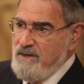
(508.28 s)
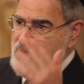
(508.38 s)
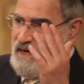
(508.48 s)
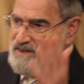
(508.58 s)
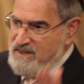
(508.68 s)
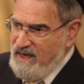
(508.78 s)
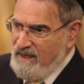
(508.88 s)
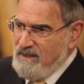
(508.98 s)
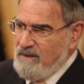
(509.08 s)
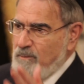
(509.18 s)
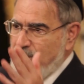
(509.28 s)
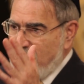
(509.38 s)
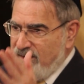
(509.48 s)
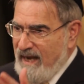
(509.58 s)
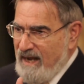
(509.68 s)
saying, settle,
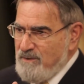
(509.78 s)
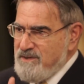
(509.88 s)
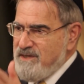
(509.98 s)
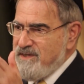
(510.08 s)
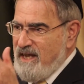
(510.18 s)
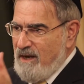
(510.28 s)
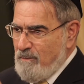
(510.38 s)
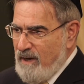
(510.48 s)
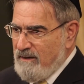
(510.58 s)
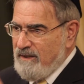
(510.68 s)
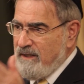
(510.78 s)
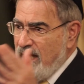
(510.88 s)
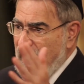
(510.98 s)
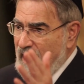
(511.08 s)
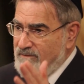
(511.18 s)
build houses, get married,
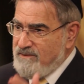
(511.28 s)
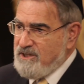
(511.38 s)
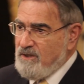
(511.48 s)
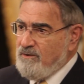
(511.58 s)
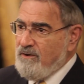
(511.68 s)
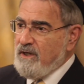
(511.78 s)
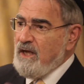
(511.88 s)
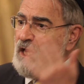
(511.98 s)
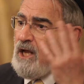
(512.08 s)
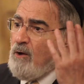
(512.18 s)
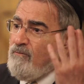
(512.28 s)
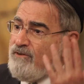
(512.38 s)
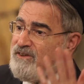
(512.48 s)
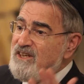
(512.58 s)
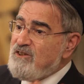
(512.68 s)
have children,
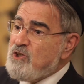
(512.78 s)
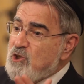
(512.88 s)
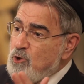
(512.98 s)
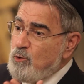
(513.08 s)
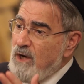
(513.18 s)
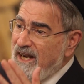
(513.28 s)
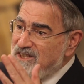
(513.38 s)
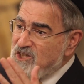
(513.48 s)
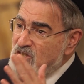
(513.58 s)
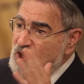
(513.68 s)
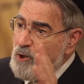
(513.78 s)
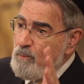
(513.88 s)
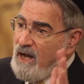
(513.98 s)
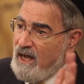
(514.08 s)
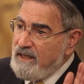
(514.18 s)
v'dirshu et
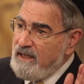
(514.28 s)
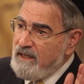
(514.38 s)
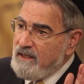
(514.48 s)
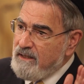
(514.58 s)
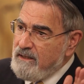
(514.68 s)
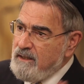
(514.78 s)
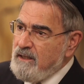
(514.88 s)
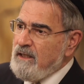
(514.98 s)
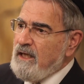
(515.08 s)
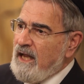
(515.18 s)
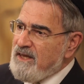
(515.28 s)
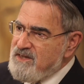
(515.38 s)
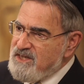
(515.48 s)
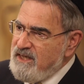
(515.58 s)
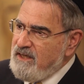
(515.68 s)
shlom ha'ir, and
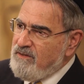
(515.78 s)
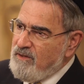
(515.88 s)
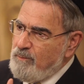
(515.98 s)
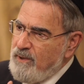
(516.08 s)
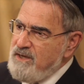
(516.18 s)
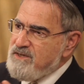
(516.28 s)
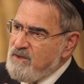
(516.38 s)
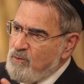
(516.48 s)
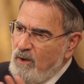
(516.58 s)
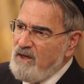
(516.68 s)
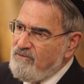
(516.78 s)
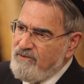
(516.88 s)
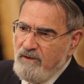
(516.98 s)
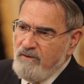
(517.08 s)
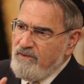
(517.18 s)
seek the peace and
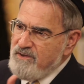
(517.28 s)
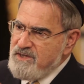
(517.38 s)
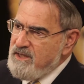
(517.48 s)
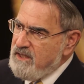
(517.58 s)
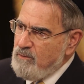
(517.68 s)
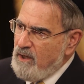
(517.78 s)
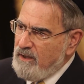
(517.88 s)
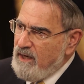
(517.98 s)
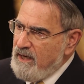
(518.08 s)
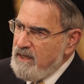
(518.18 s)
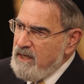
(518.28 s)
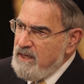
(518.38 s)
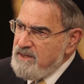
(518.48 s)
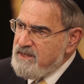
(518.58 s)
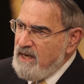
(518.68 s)
welfare of the city where I
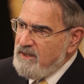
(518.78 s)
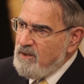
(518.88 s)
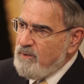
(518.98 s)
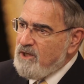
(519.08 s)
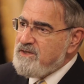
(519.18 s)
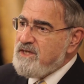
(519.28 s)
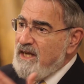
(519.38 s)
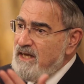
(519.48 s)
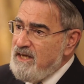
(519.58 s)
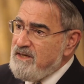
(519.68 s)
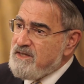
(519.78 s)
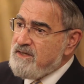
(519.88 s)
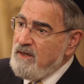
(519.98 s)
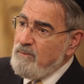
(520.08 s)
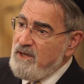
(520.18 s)
send you, because in its
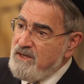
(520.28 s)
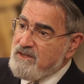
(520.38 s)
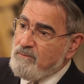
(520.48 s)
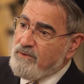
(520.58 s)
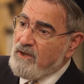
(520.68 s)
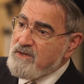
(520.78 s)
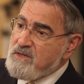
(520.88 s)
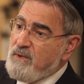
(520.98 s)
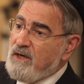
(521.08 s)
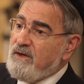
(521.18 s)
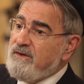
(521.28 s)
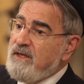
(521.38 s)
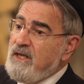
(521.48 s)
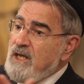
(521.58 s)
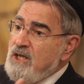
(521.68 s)
peace and prosperity,
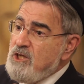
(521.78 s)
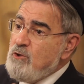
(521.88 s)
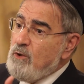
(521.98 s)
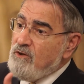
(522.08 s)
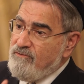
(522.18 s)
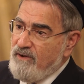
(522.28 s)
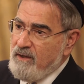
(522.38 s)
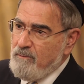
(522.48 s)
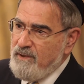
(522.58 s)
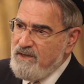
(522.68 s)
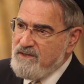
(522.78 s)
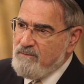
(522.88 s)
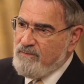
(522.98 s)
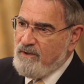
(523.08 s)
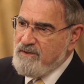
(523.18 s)
you will find peace
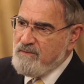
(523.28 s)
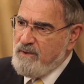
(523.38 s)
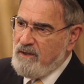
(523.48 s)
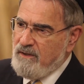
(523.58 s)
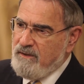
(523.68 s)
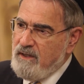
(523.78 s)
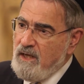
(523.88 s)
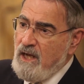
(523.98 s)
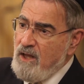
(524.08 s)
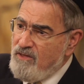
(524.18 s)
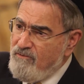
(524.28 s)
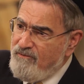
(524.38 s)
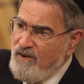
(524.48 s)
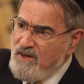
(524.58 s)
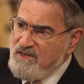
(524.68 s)
and prosperity. The
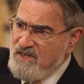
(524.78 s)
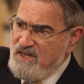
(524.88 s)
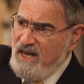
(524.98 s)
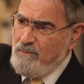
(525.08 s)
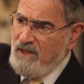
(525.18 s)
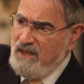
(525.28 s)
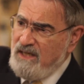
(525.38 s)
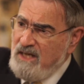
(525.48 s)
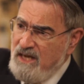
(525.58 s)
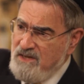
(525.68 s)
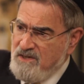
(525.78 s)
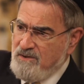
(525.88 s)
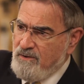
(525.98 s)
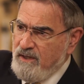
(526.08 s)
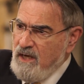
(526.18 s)
first statement in
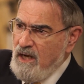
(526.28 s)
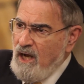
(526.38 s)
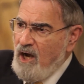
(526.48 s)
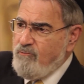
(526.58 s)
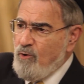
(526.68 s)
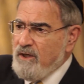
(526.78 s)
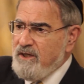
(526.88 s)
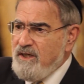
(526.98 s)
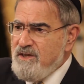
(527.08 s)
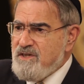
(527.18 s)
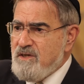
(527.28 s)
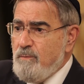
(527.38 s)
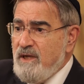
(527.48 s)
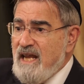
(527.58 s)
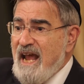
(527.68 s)
history of what it is to
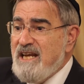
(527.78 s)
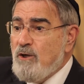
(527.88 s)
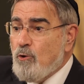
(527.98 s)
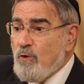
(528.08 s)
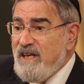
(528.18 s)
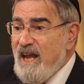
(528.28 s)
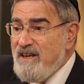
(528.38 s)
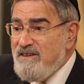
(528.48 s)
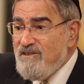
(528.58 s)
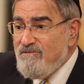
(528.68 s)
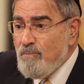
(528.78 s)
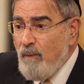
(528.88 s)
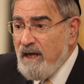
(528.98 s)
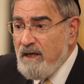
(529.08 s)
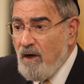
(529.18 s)
be a creative
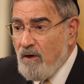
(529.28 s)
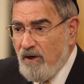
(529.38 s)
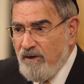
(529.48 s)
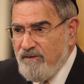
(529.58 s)
minority.